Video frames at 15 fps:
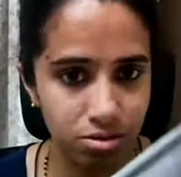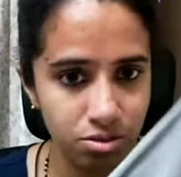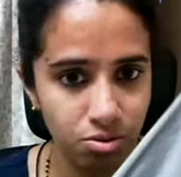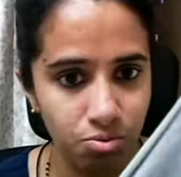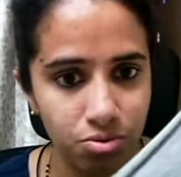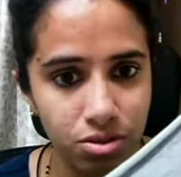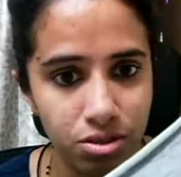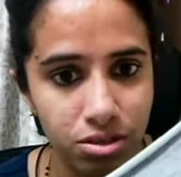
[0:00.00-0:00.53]

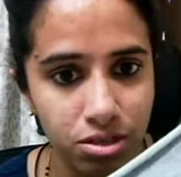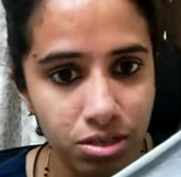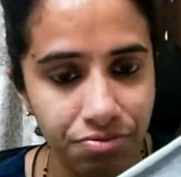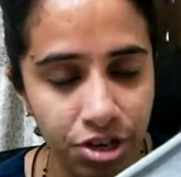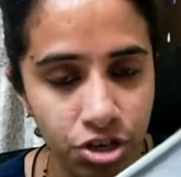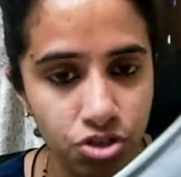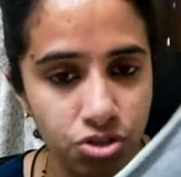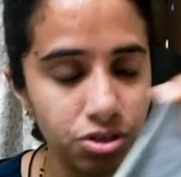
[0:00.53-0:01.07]
So this is
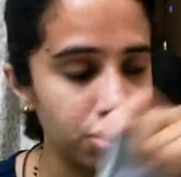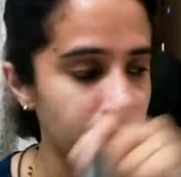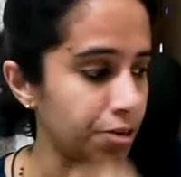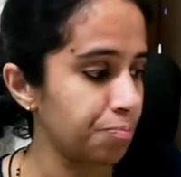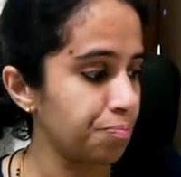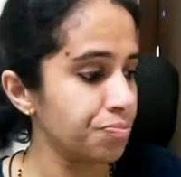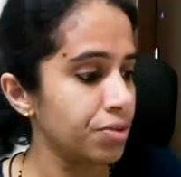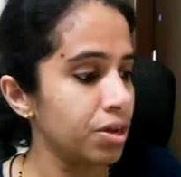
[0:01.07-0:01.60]
French terry.
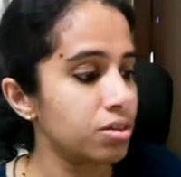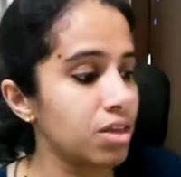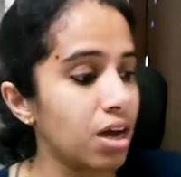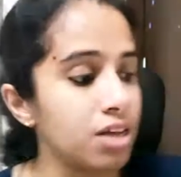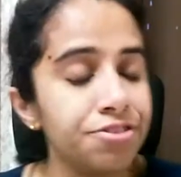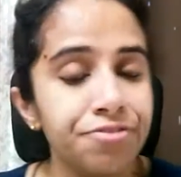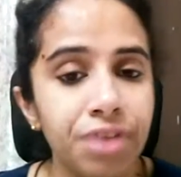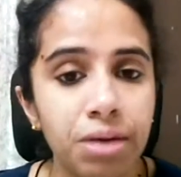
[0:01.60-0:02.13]
The
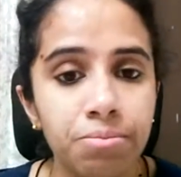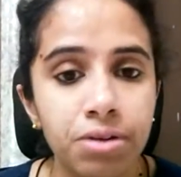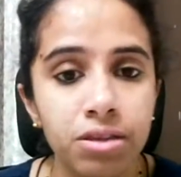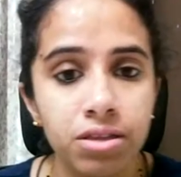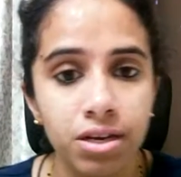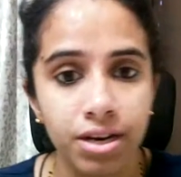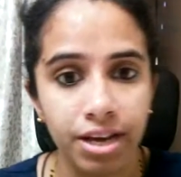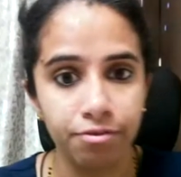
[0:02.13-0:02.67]
other fabric
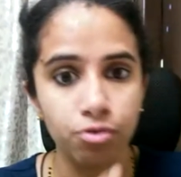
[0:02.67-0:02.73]
that I have